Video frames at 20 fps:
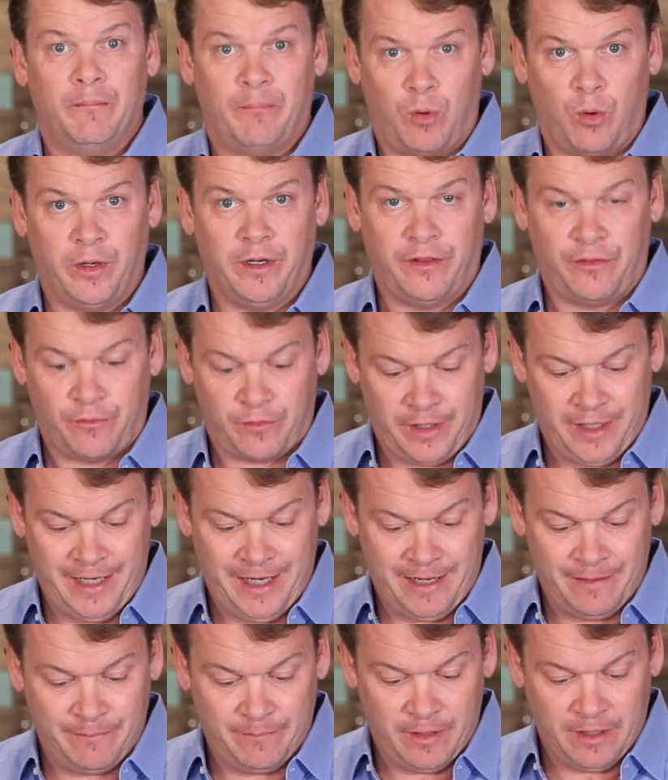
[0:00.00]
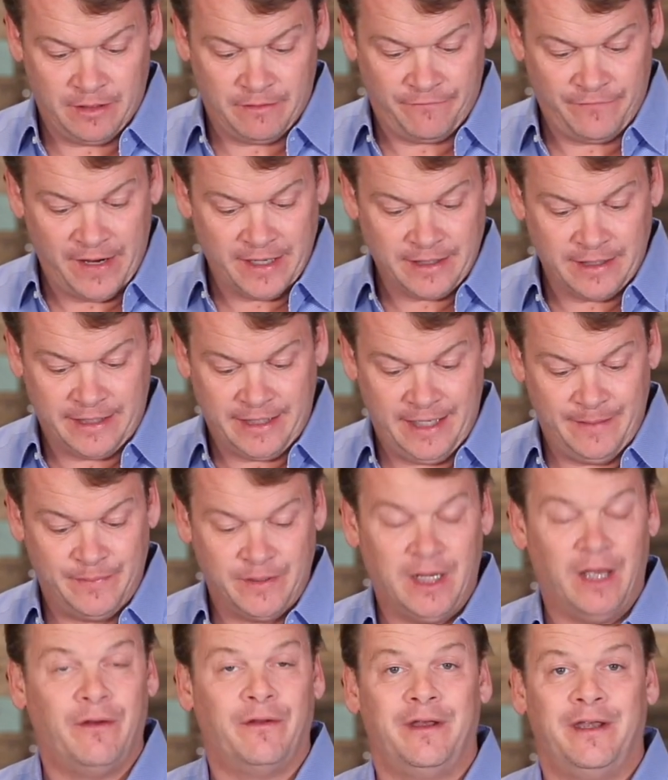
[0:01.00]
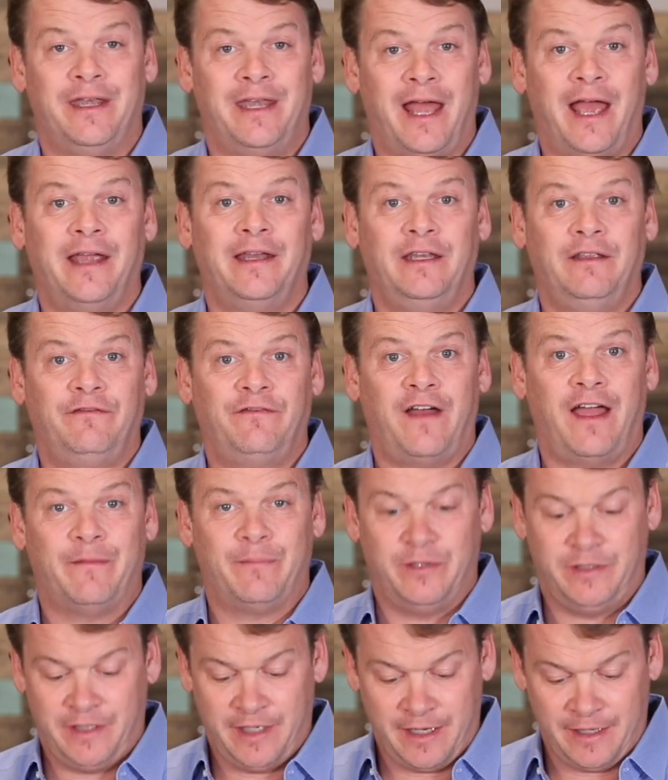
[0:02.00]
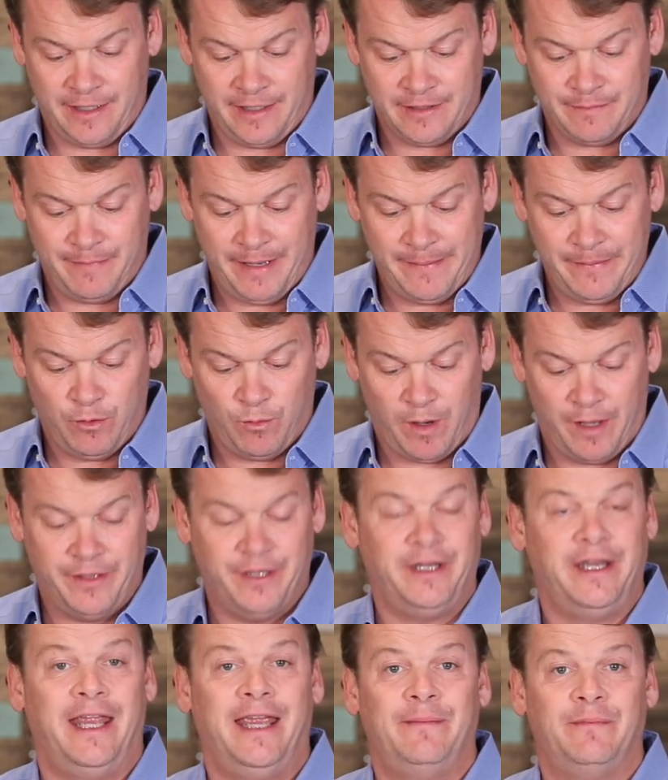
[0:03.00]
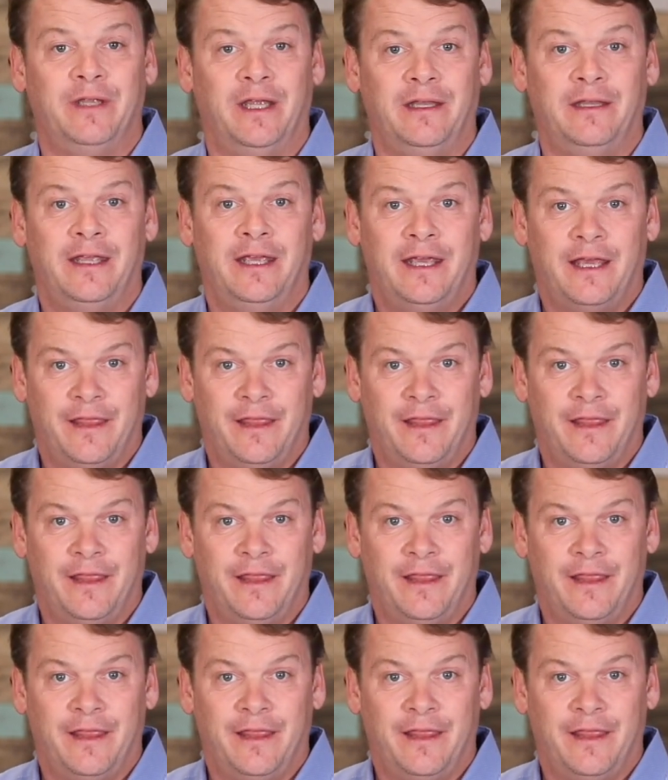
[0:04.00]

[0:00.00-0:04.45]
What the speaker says: 0.3, and the fact it keeps out 95% is maybe why they named it